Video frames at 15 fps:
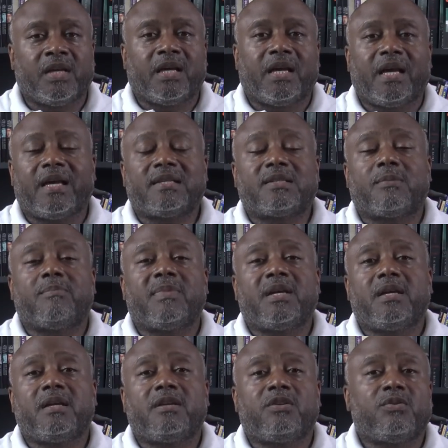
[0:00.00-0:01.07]
As a
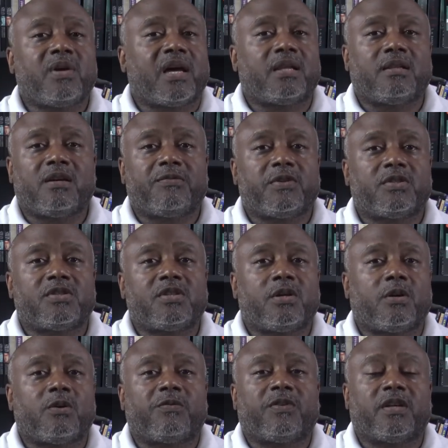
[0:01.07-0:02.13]
man, you got to love
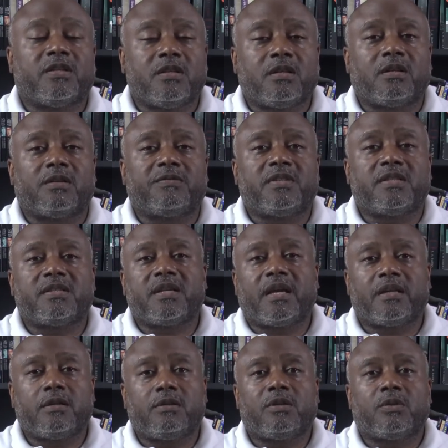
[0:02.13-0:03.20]
yourself enough to say,
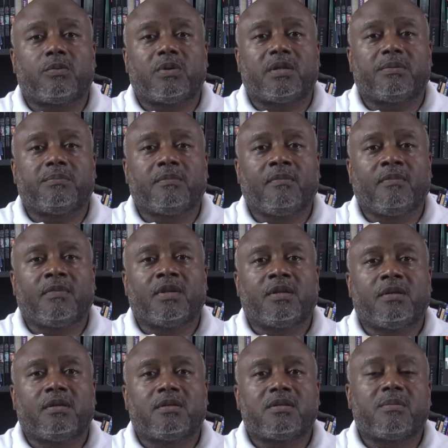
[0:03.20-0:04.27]
you know what?
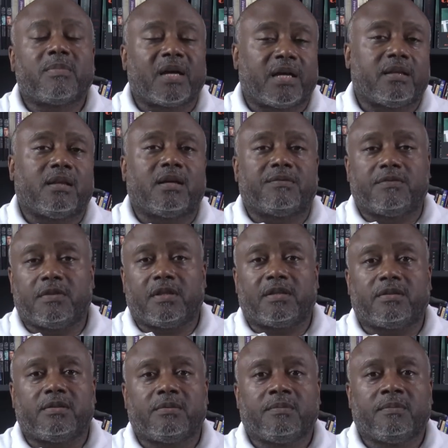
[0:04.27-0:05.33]
Somebody loves
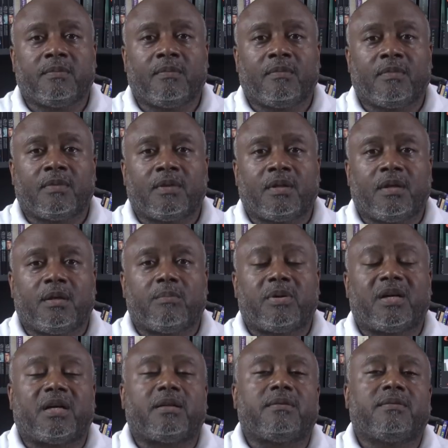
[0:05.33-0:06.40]
this.
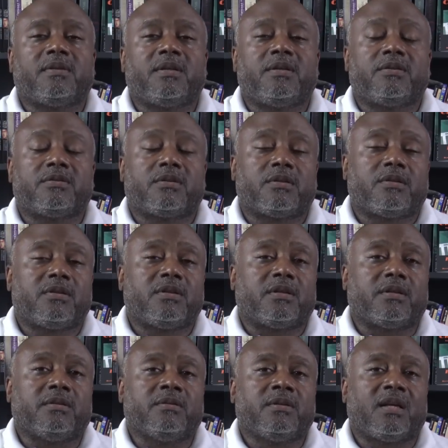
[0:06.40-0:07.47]
But here's the
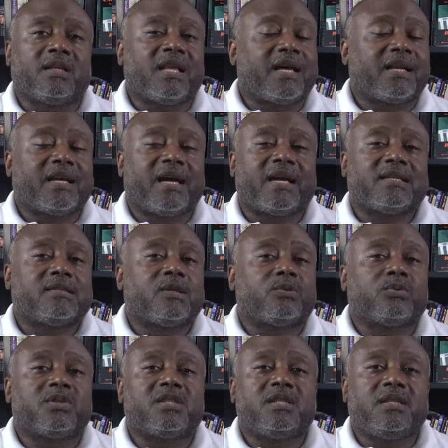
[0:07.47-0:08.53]
thing a lot of guys
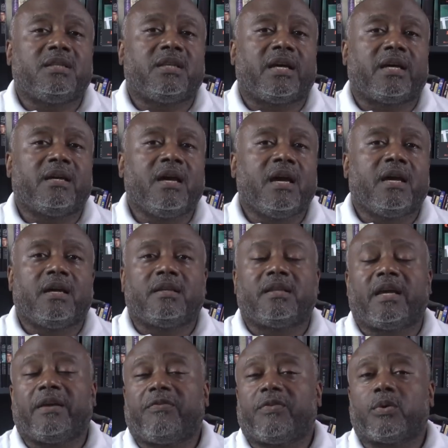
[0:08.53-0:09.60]
don't see that.
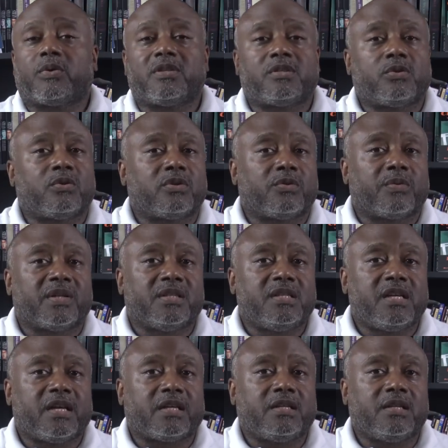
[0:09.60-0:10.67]
They focus on the
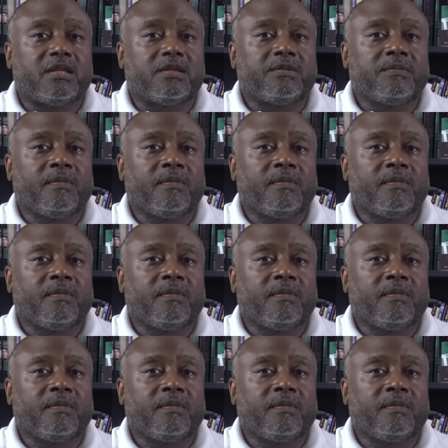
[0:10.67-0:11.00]
rejection.